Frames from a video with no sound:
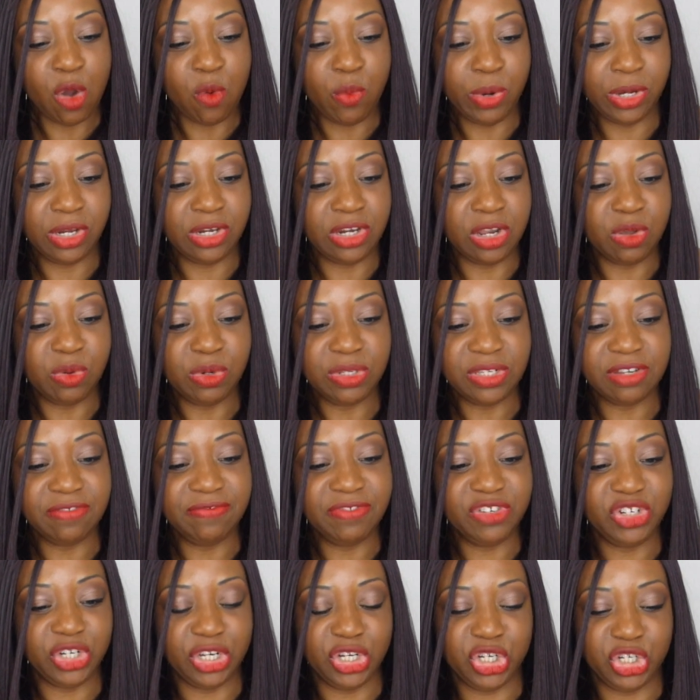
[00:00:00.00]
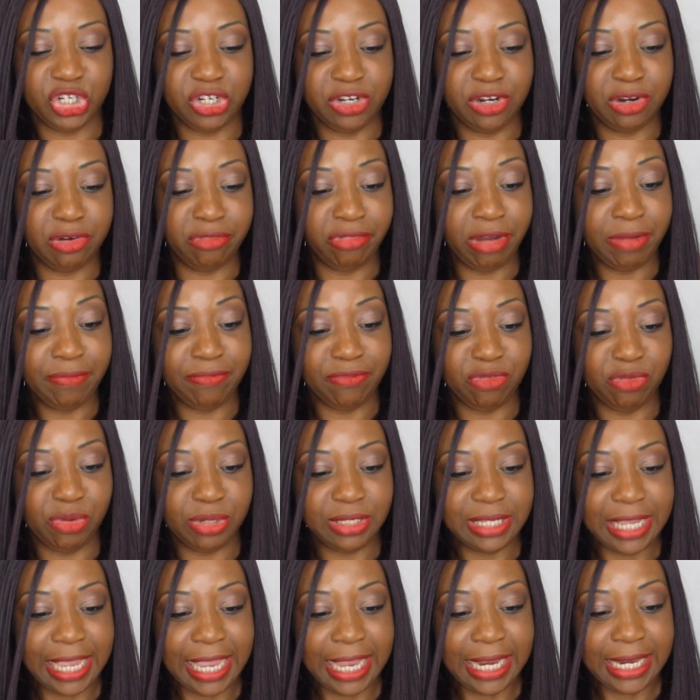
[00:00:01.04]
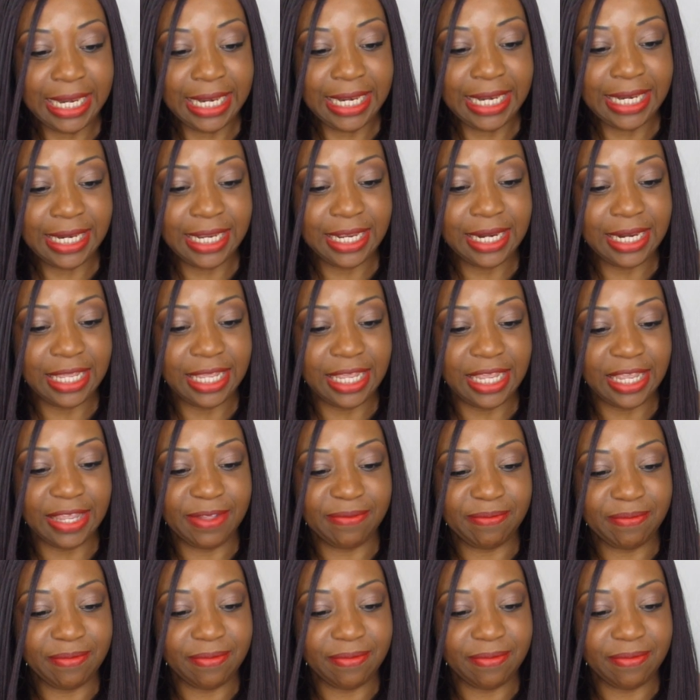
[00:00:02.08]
with notes of ginger, grapefruit, and lily.